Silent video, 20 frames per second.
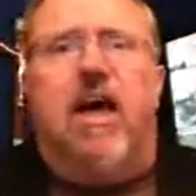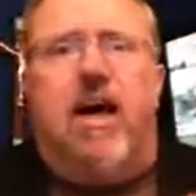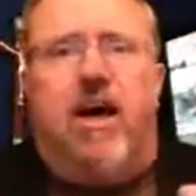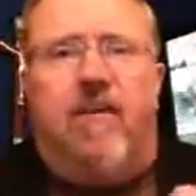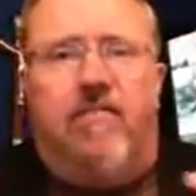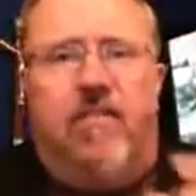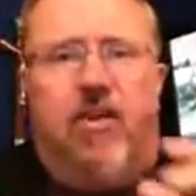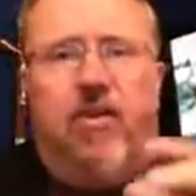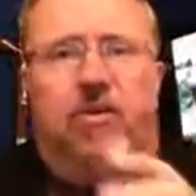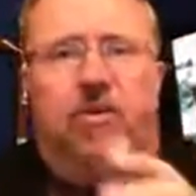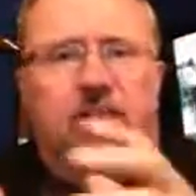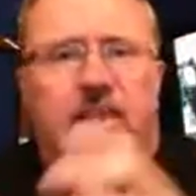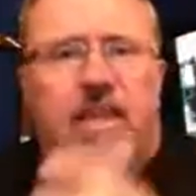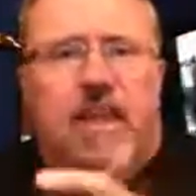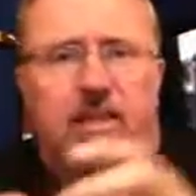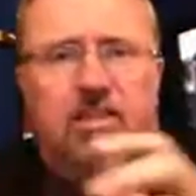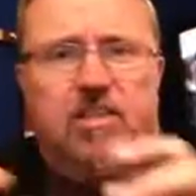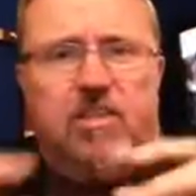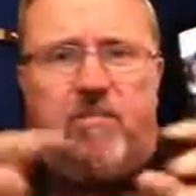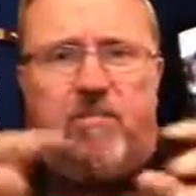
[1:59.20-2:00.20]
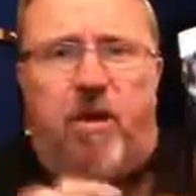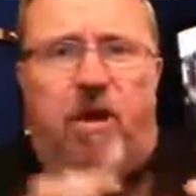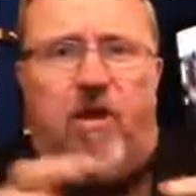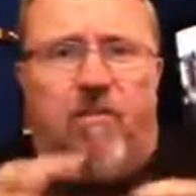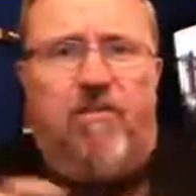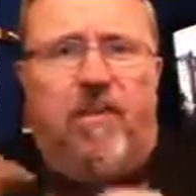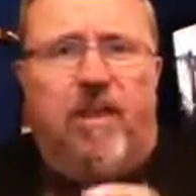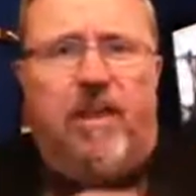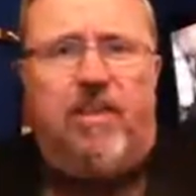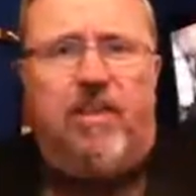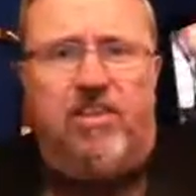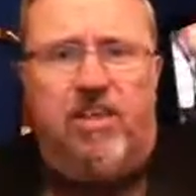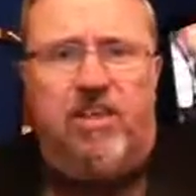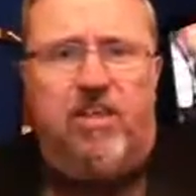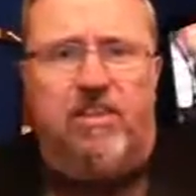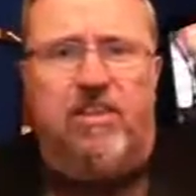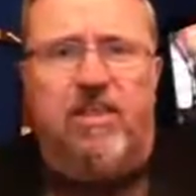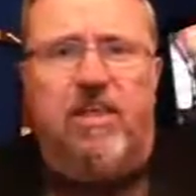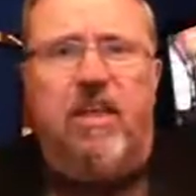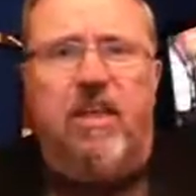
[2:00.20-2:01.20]
of those small
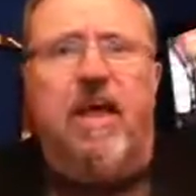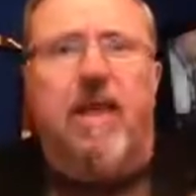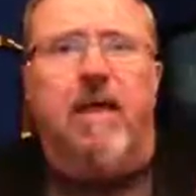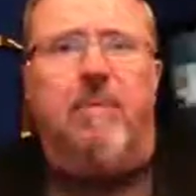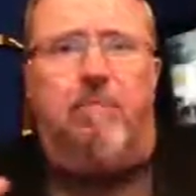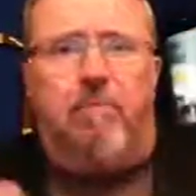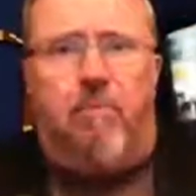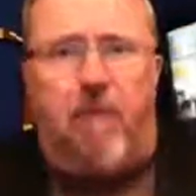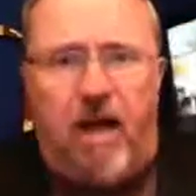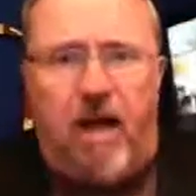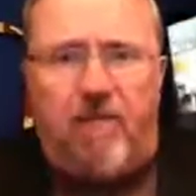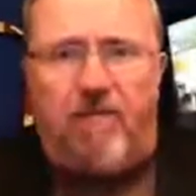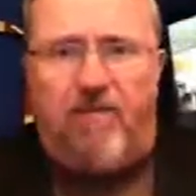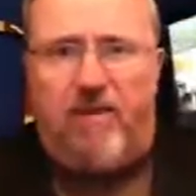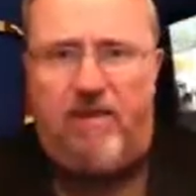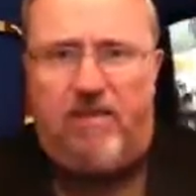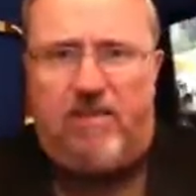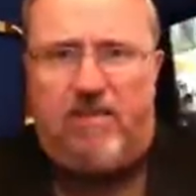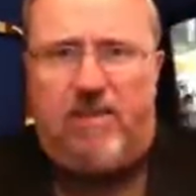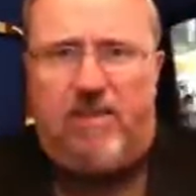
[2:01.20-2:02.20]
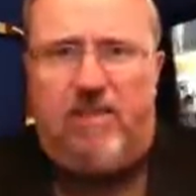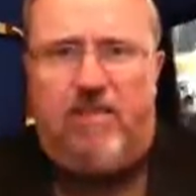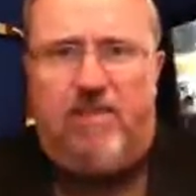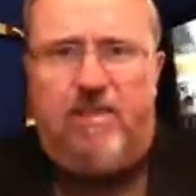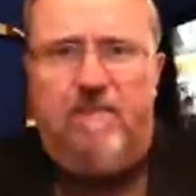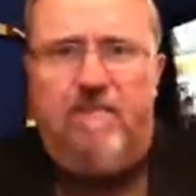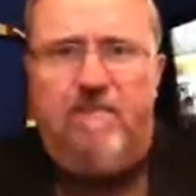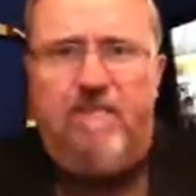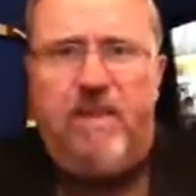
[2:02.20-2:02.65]
villages and providences